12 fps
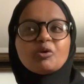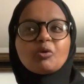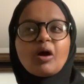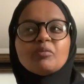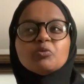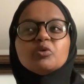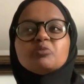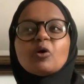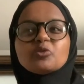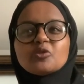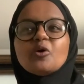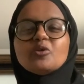I mean, we
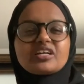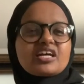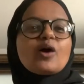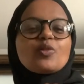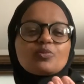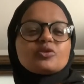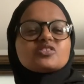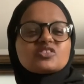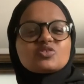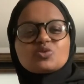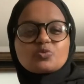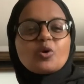both know like how the
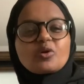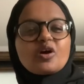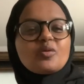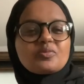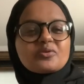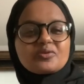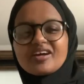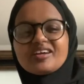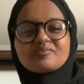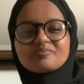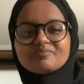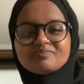princesses woke up,
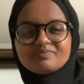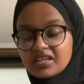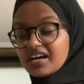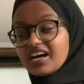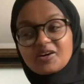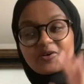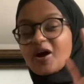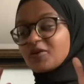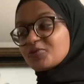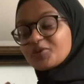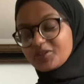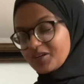right? I don't know.
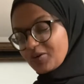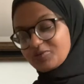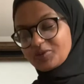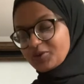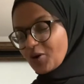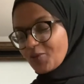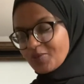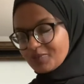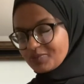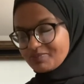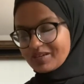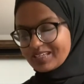I really hope
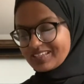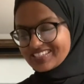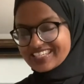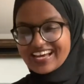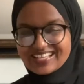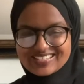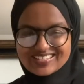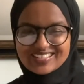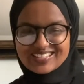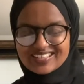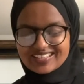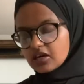I'm making sense.
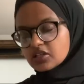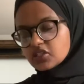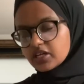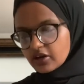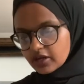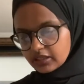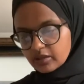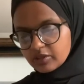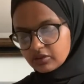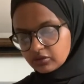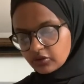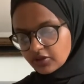So yeah, okay, let
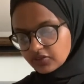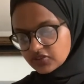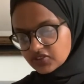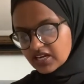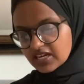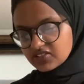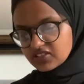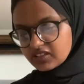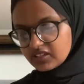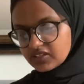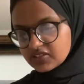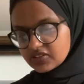me look at this casting
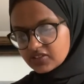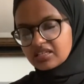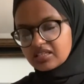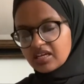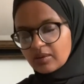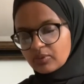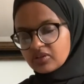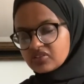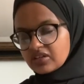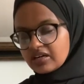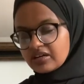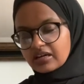list. Yeah, Prince
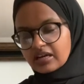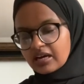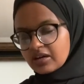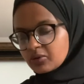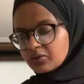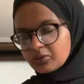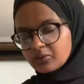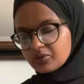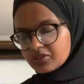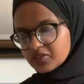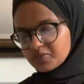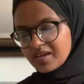Eric. I don't know who
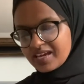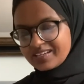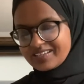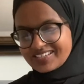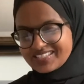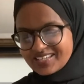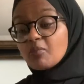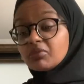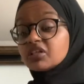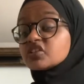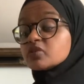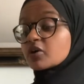this man is.
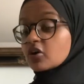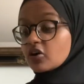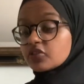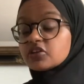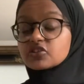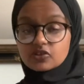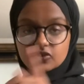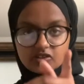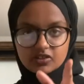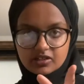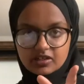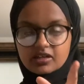Melissa McCarthy is
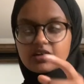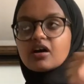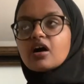Ursula.